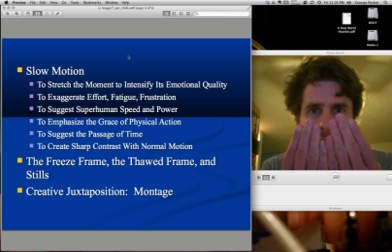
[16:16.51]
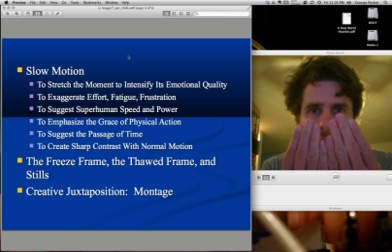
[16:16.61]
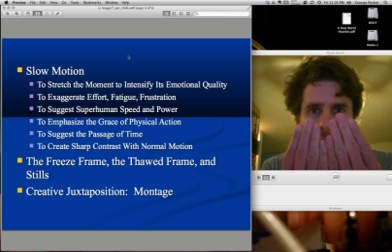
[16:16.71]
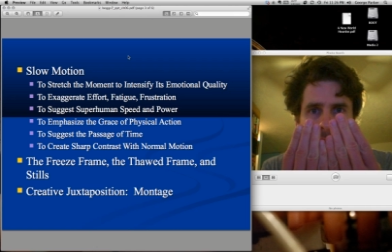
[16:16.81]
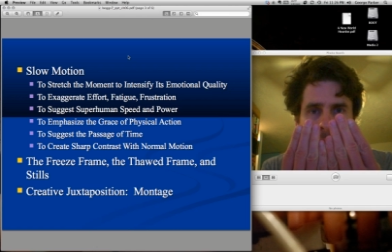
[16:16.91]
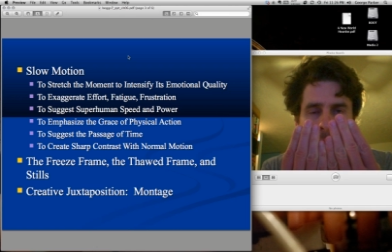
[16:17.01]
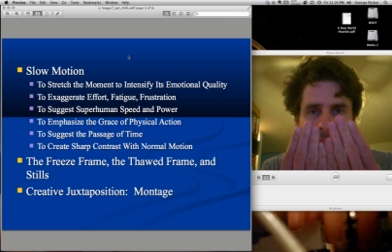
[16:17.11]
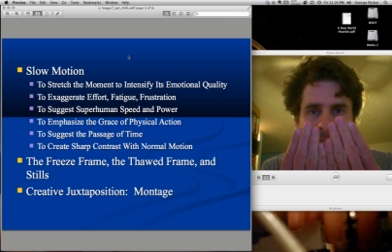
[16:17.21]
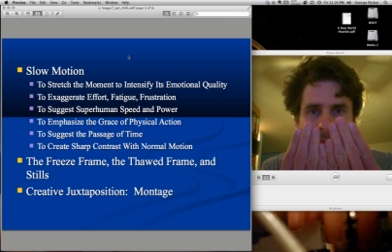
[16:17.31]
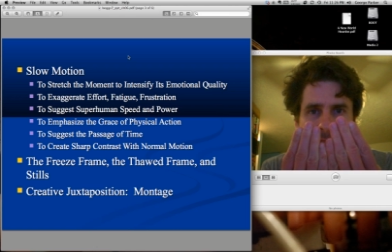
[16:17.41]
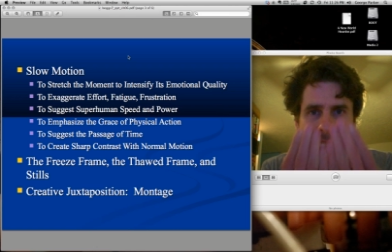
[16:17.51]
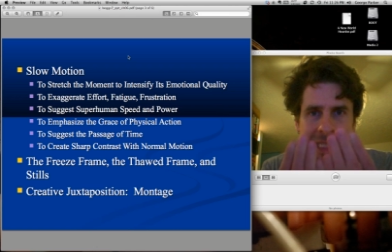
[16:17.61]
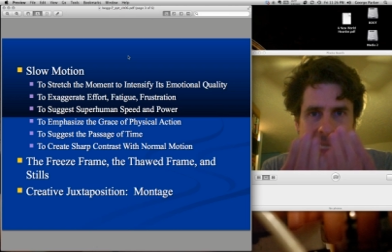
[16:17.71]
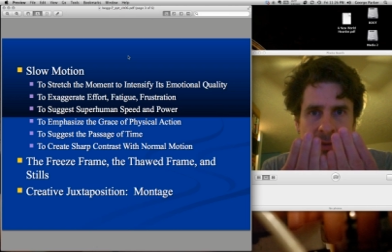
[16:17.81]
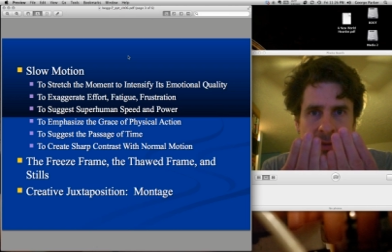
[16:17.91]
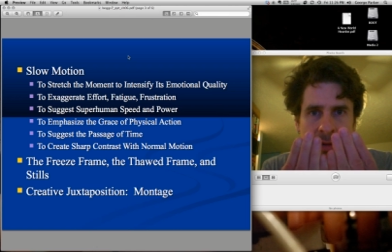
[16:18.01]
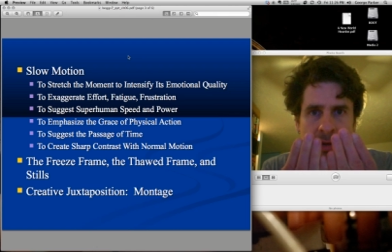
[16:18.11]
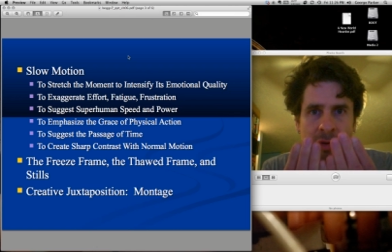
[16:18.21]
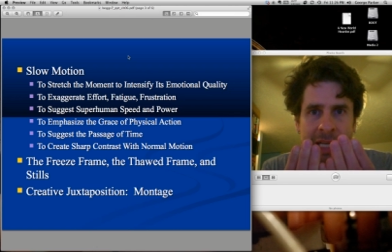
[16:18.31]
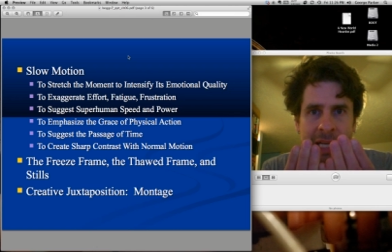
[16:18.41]
their placement together
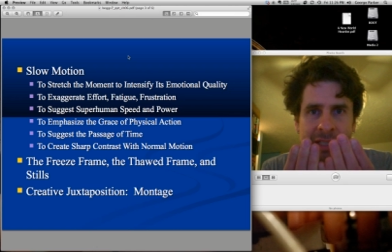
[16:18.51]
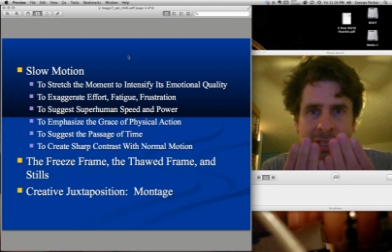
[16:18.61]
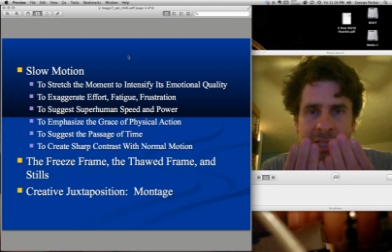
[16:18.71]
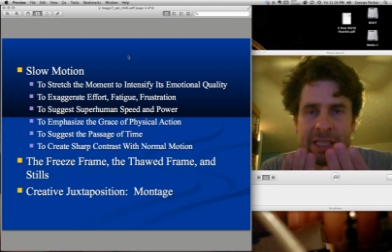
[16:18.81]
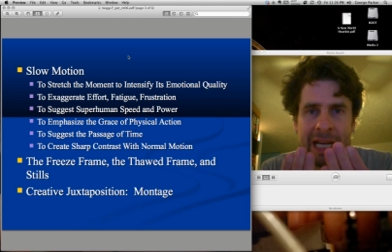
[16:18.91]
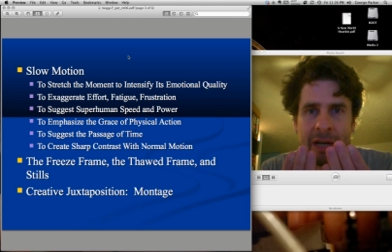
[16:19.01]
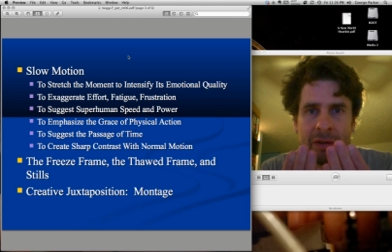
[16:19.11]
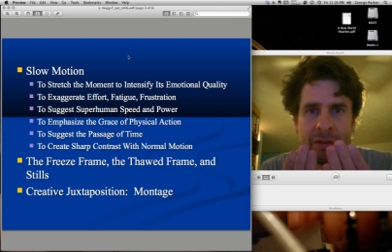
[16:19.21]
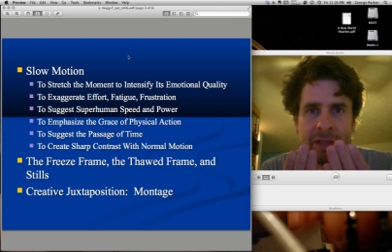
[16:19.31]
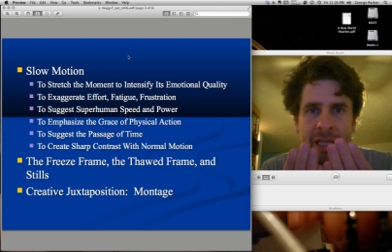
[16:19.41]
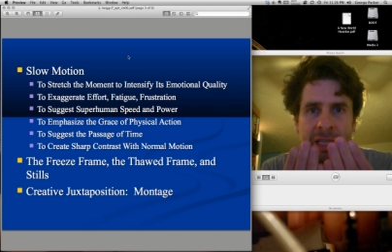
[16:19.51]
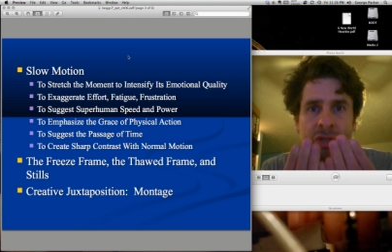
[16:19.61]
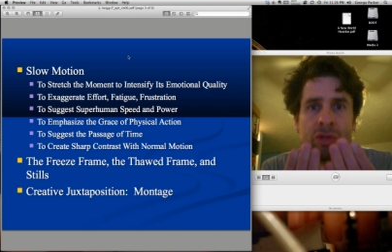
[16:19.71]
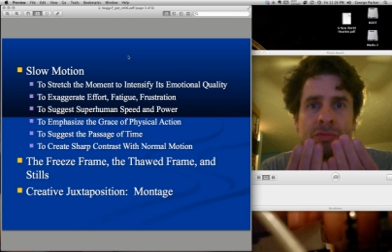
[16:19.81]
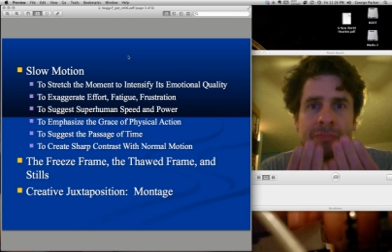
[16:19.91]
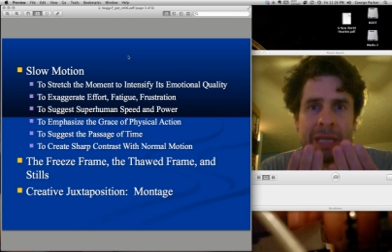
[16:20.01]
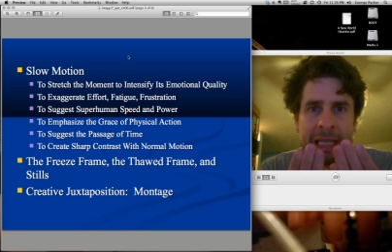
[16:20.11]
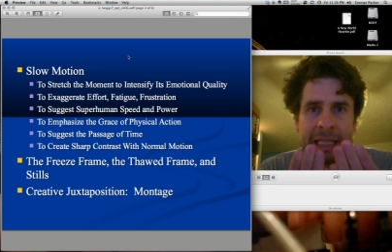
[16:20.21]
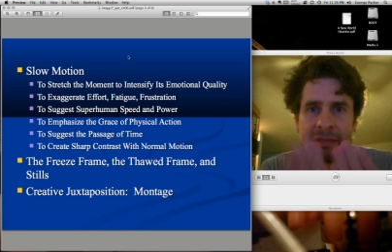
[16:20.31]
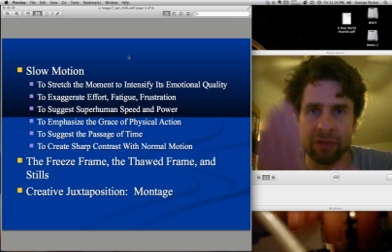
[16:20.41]
creates an entirely new
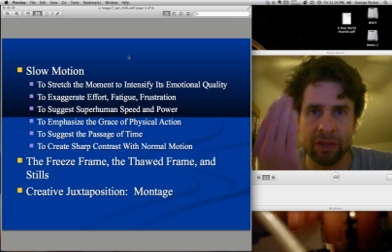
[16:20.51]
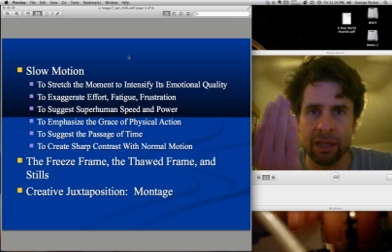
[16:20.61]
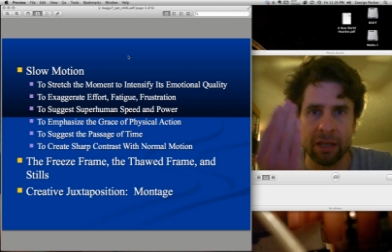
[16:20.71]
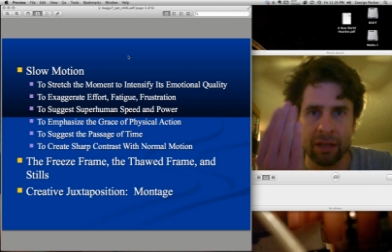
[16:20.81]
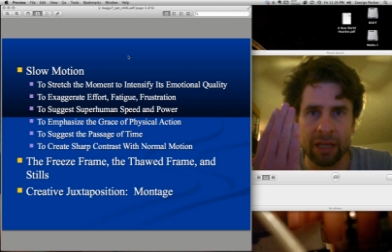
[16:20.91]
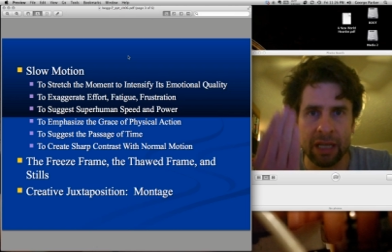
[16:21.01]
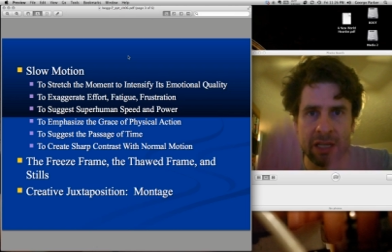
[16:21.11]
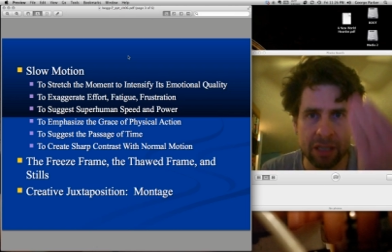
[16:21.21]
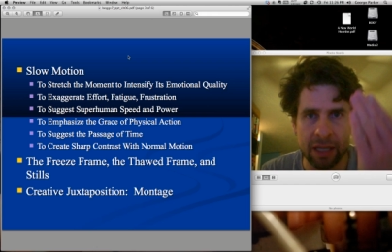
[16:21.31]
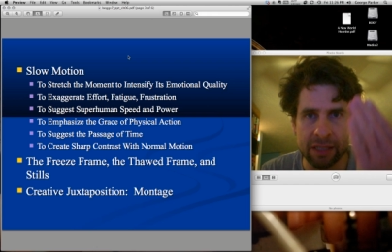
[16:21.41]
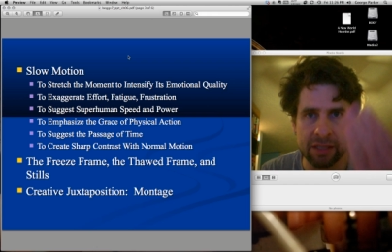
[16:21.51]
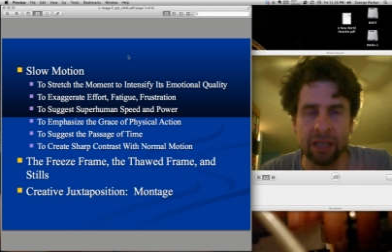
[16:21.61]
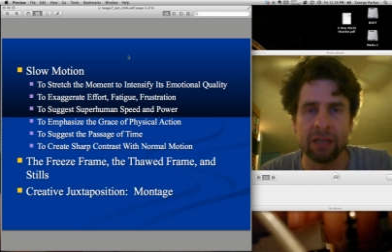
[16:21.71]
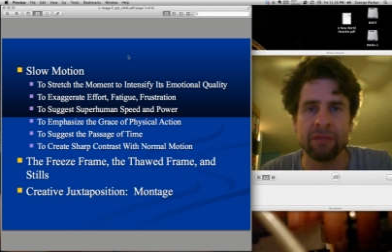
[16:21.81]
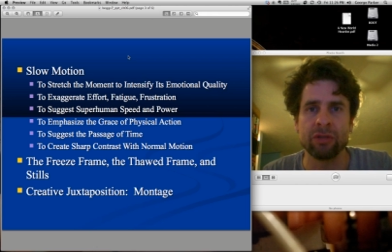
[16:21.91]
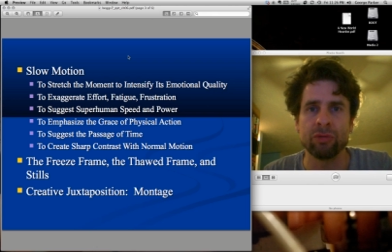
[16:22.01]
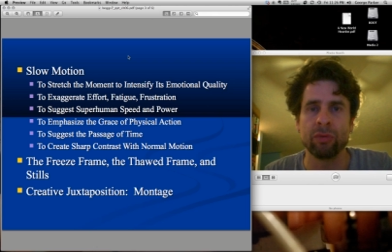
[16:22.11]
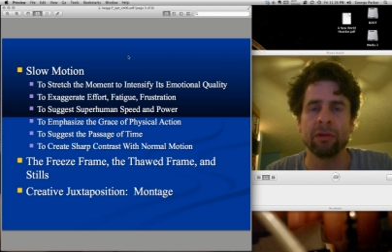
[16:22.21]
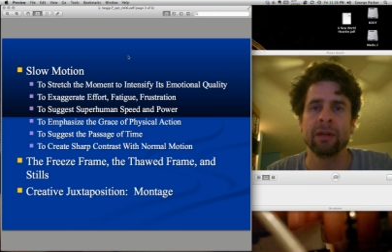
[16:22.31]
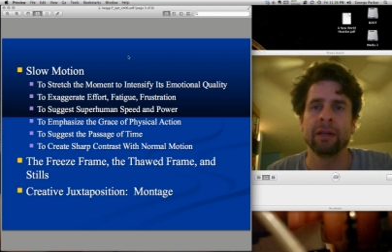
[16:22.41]
meaning, different than each as an
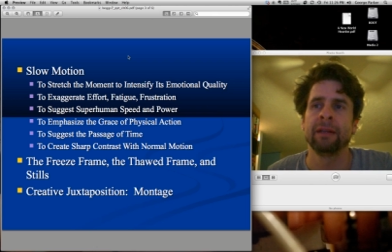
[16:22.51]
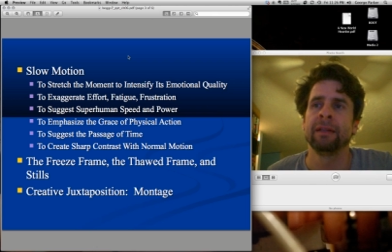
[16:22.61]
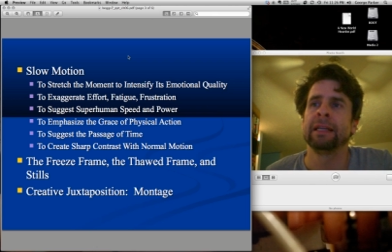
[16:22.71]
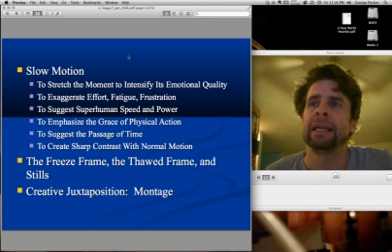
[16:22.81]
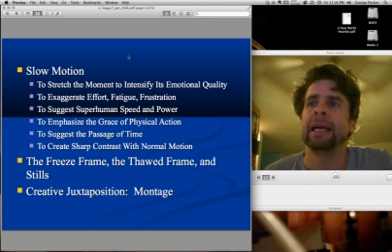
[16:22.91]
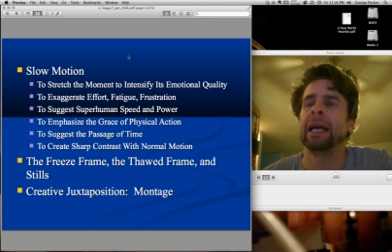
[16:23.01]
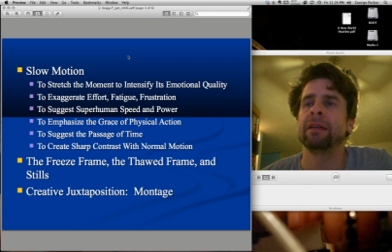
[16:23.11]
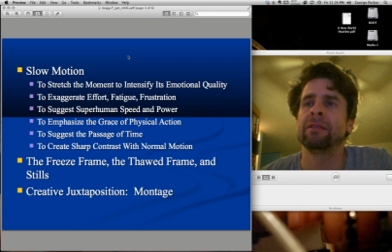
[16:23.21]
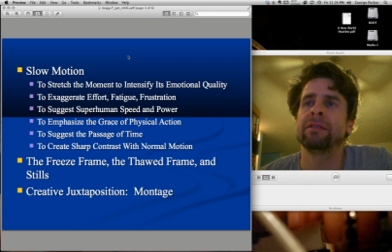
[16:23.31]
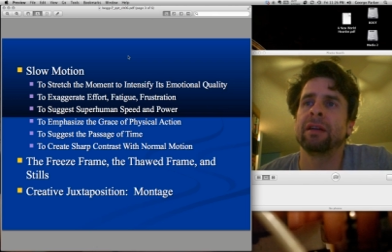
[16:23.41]
individual. And